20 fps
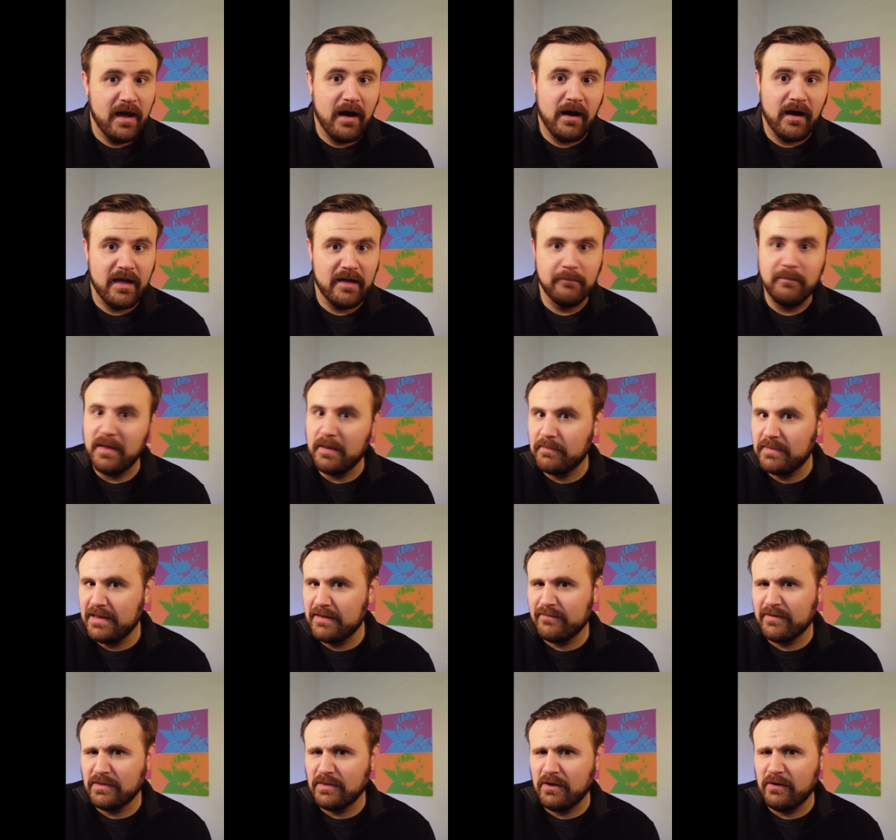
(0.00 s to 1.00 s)
It maybe
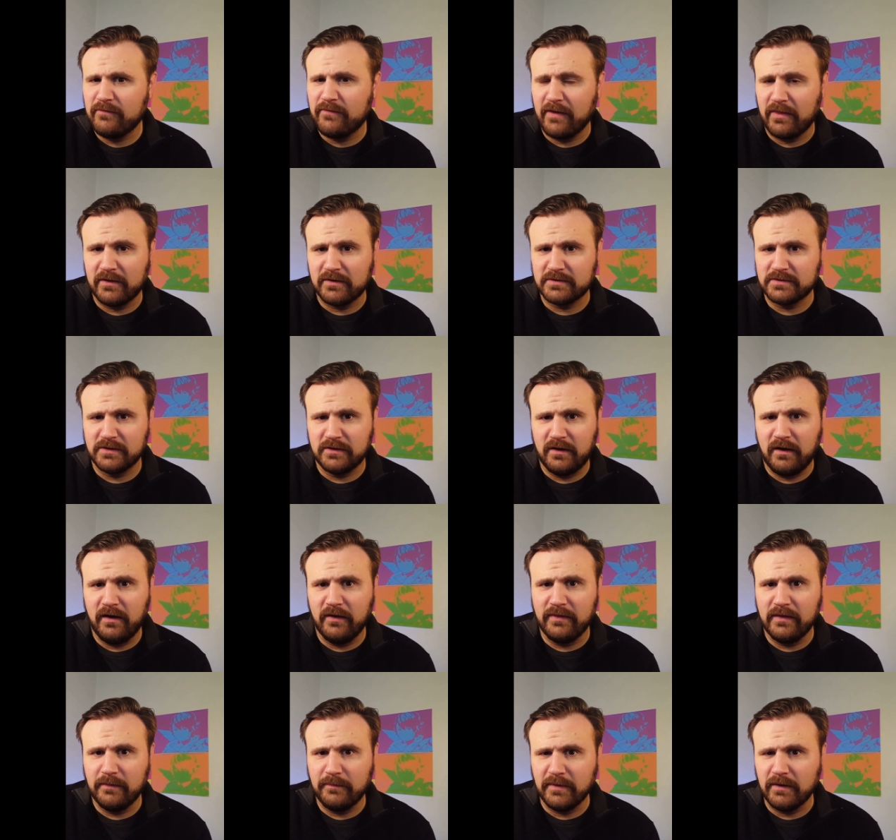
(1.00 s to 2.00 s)
even no feathers
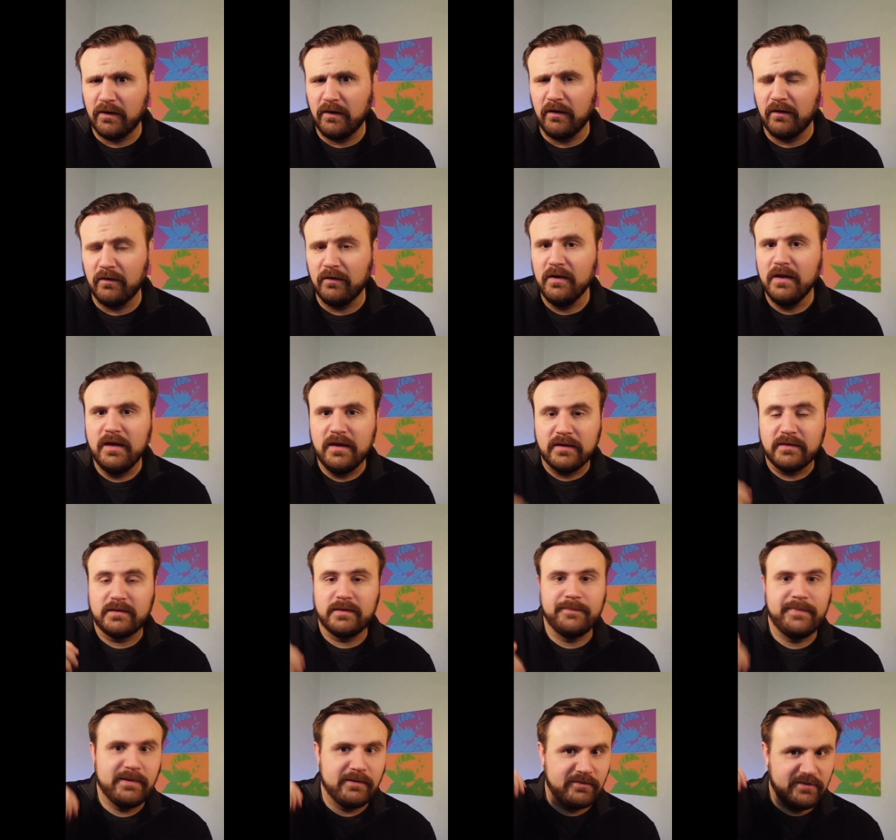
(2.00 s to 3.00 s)
on them at all
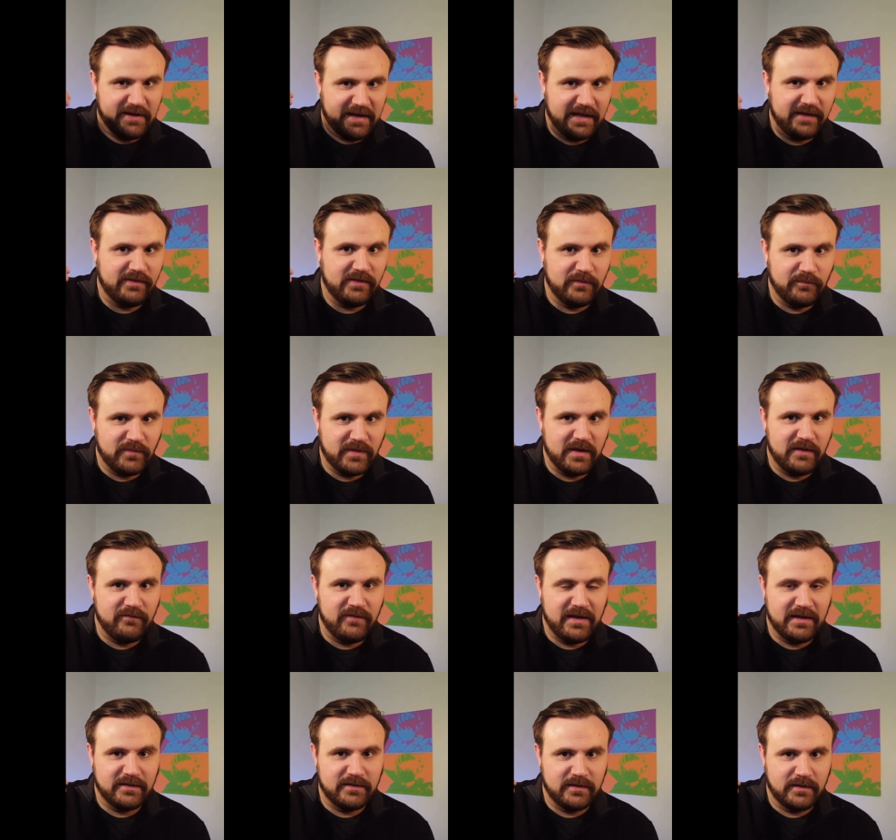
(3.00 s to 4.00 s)
to be able to get them to
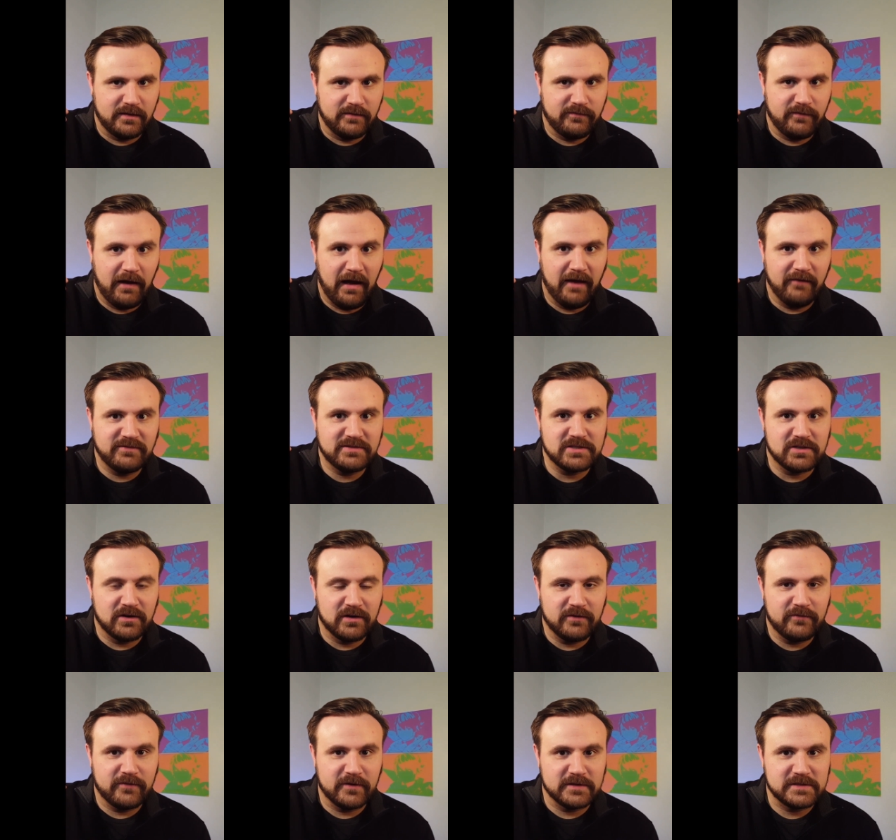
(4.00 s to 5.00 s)
advance into
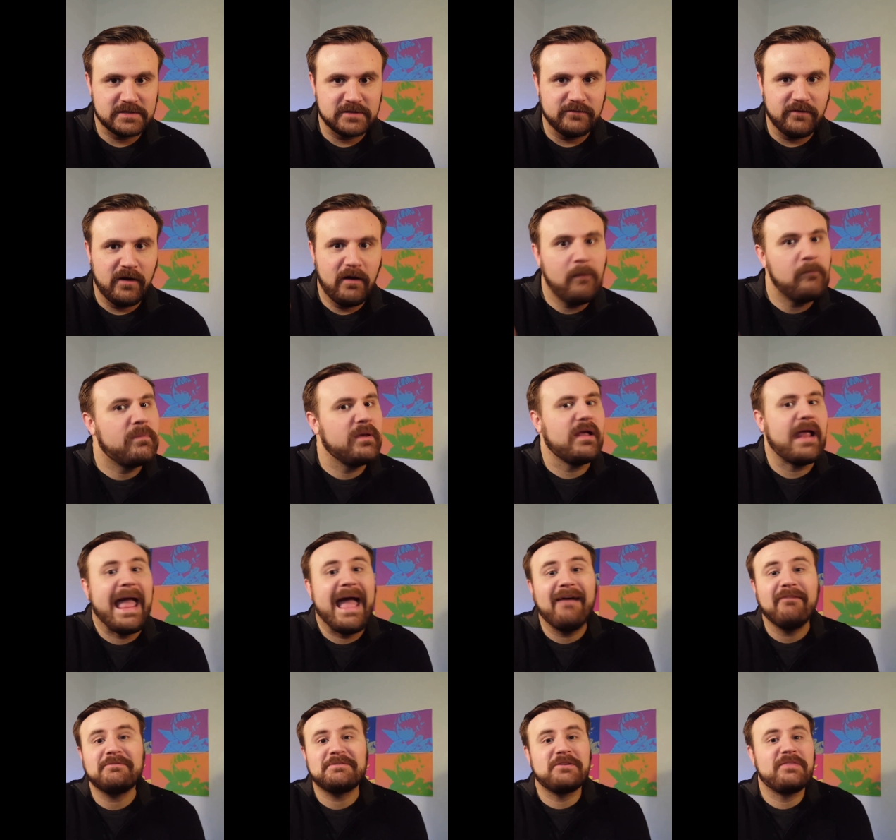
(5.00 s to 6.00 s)
5-star first of all, but
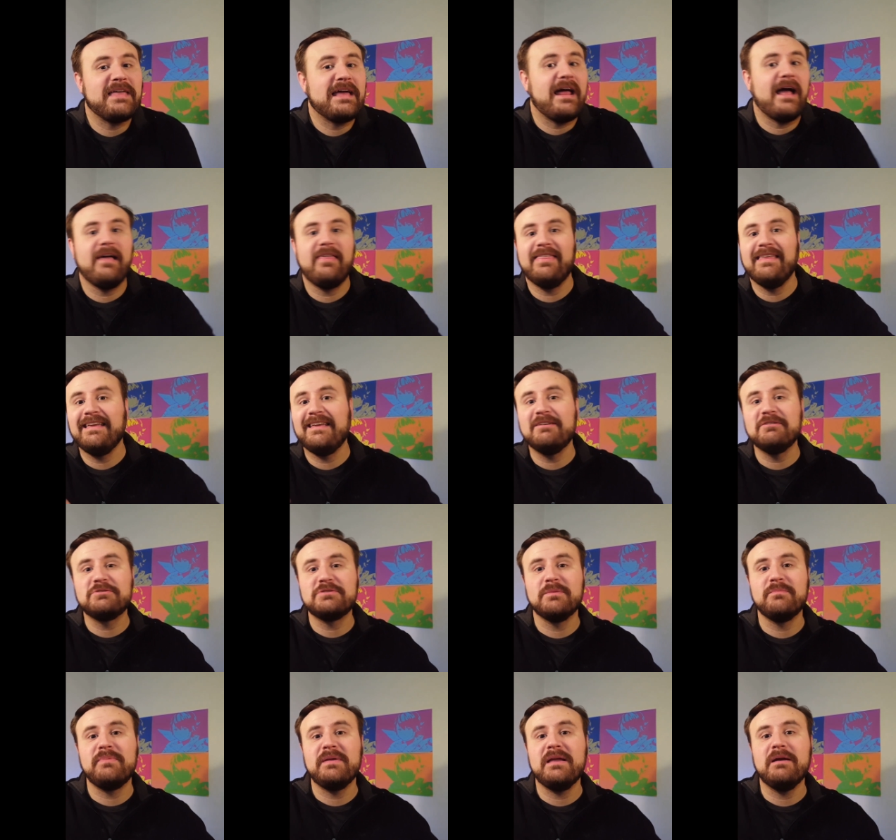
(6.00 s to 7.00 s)
after that I think you
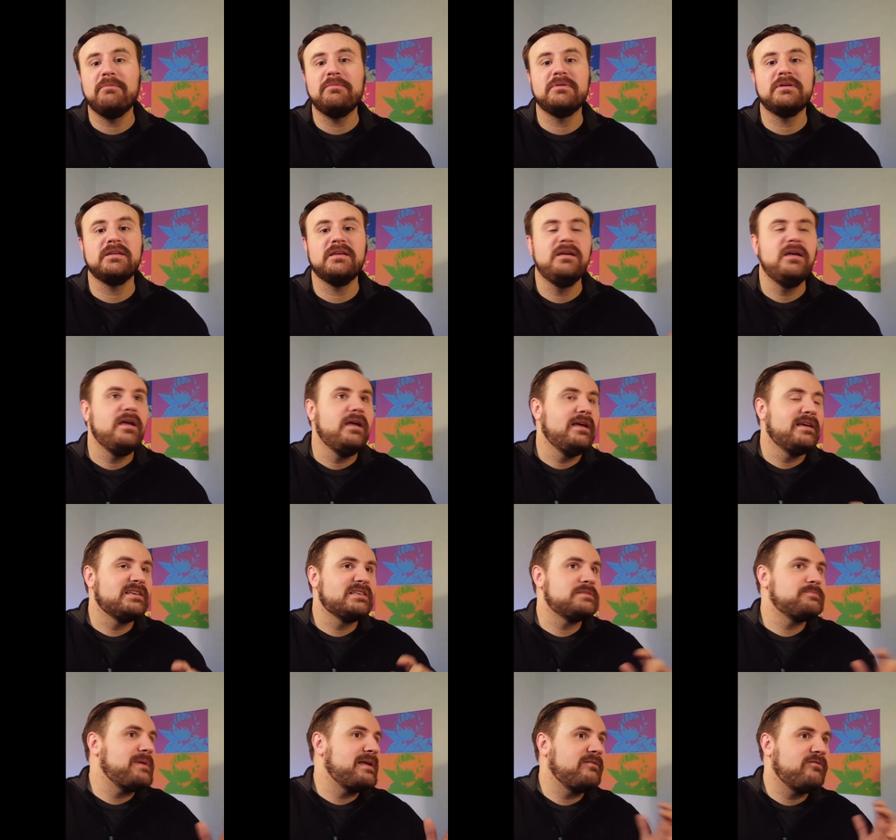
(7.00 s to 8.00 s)
should be able to
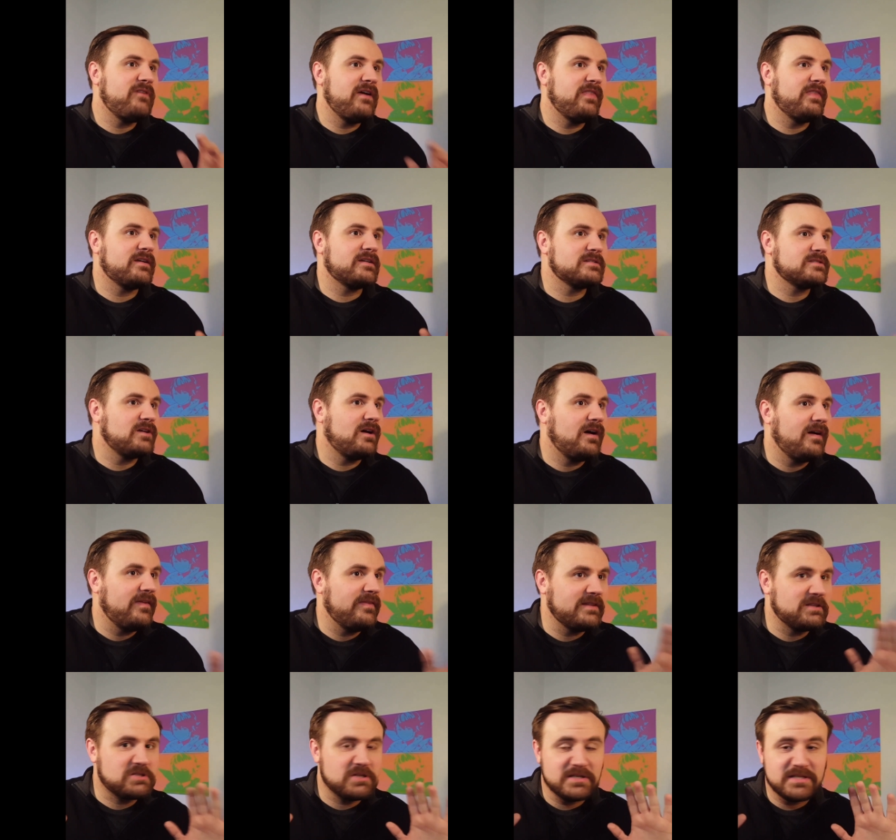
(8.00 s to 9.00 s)
spend feathers
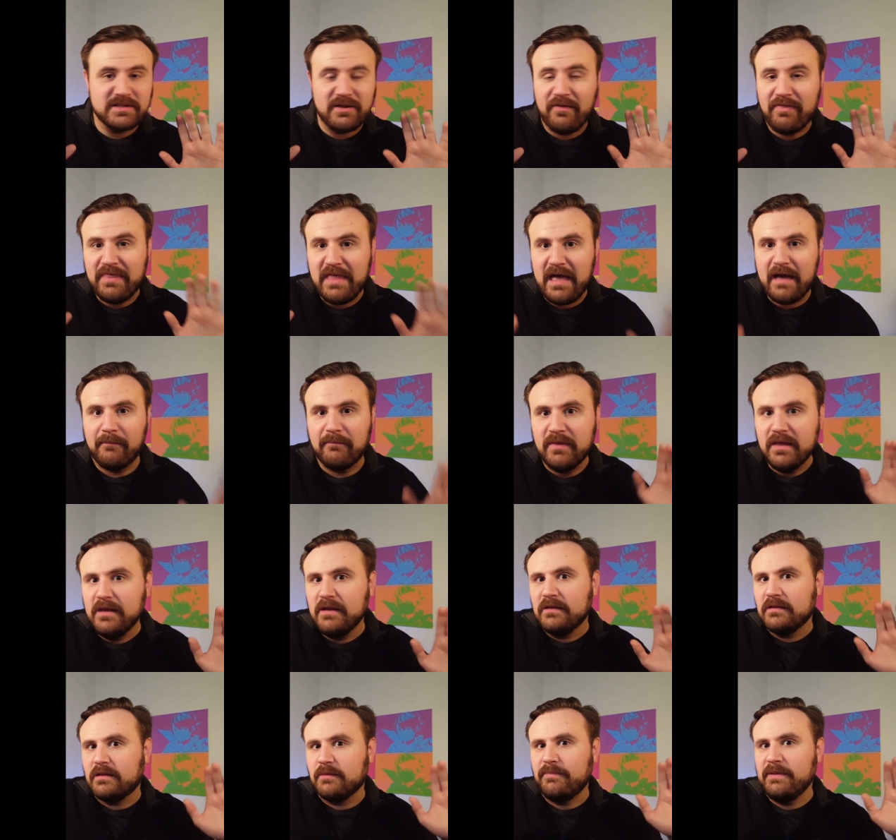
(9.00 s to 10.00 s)
just on them
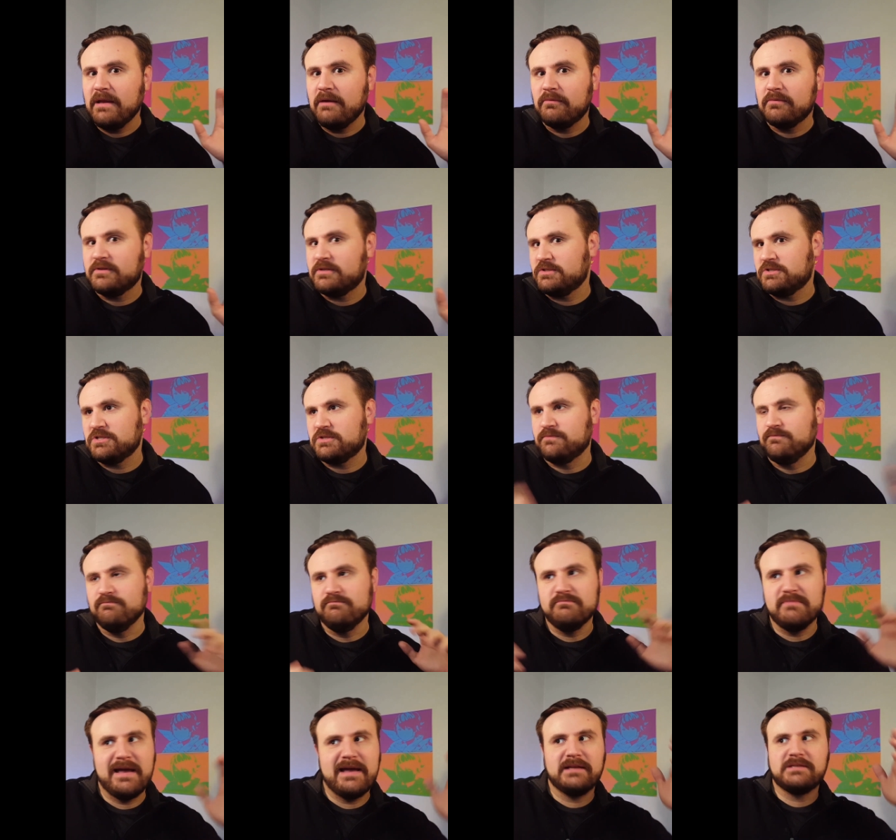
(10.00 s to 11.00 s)
to be able to just
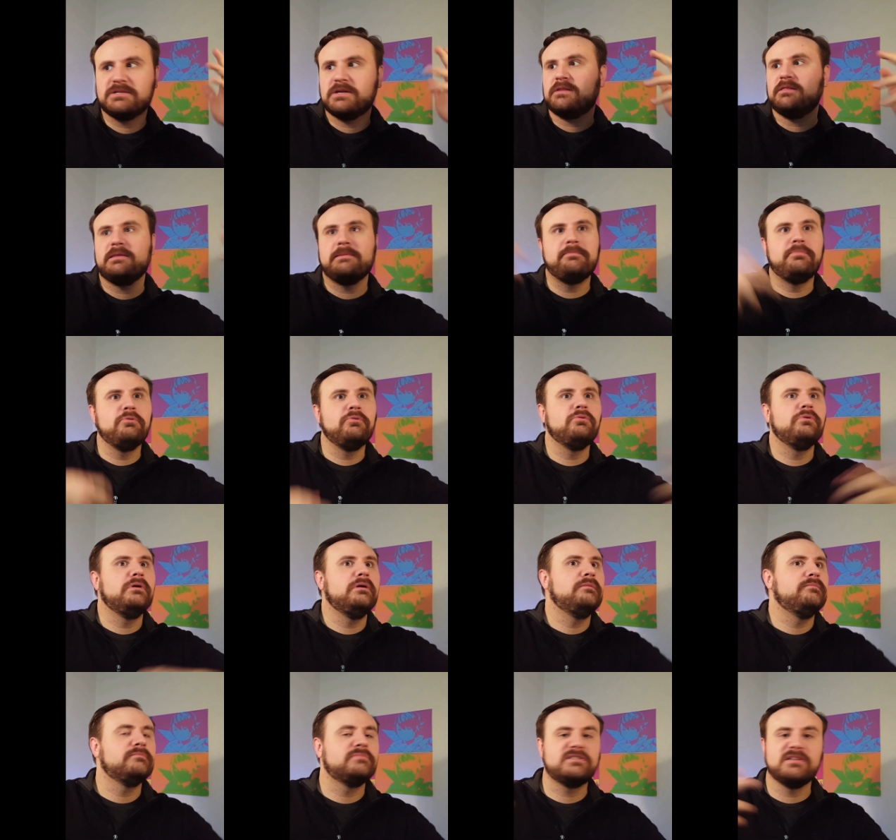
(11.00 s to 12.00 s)
magically
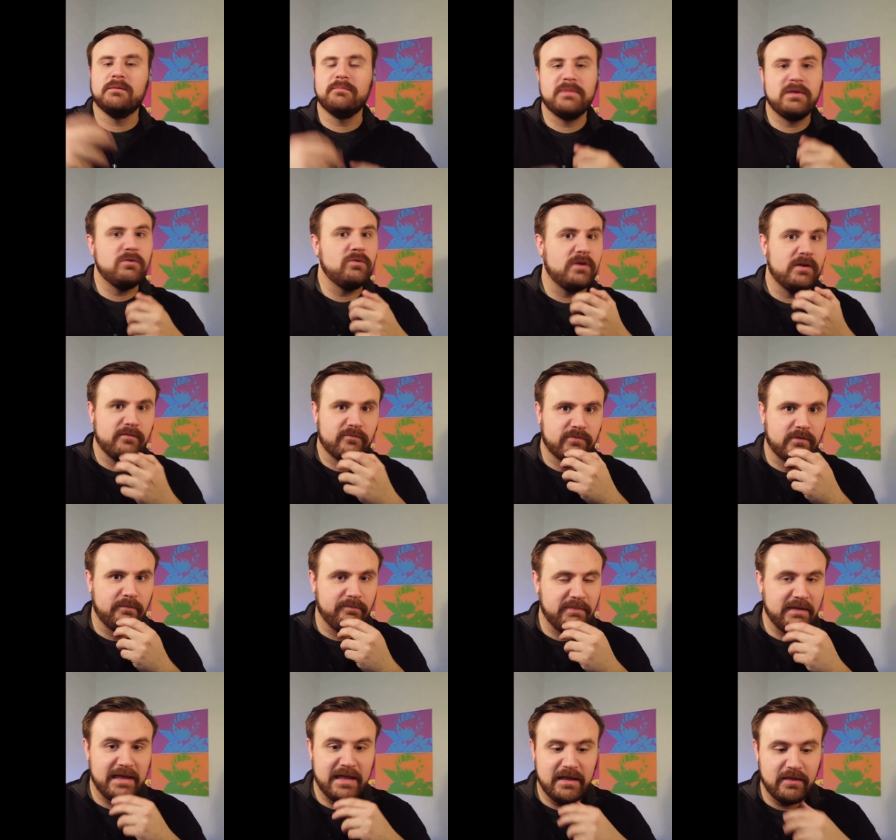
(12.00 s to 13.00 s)
pull some unit
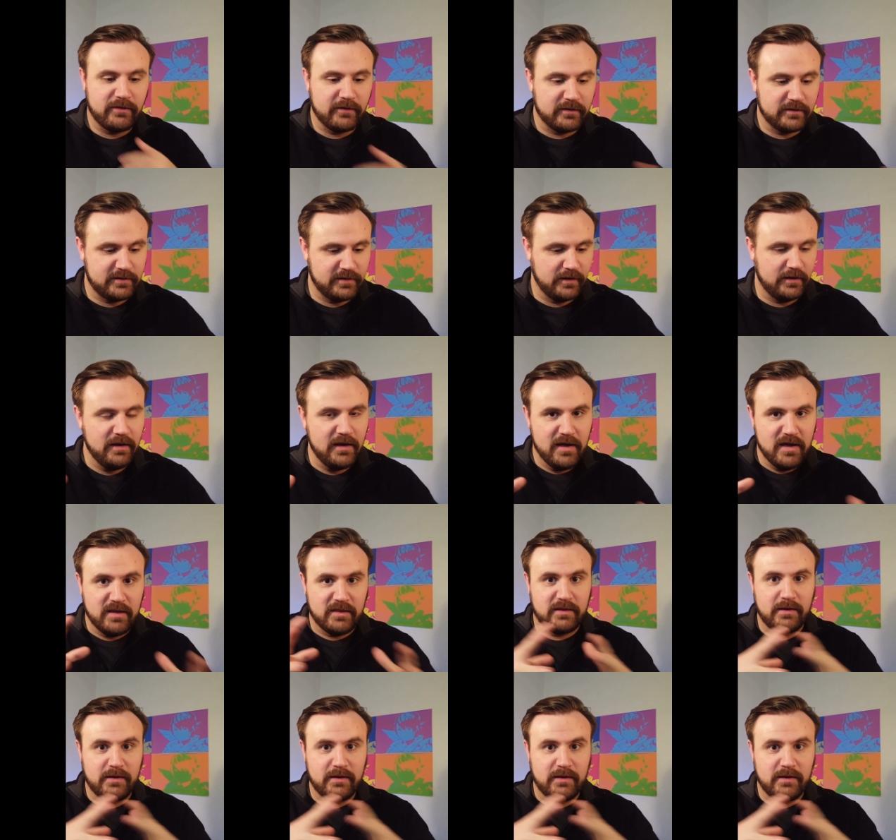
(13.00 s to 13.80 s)
from the ether to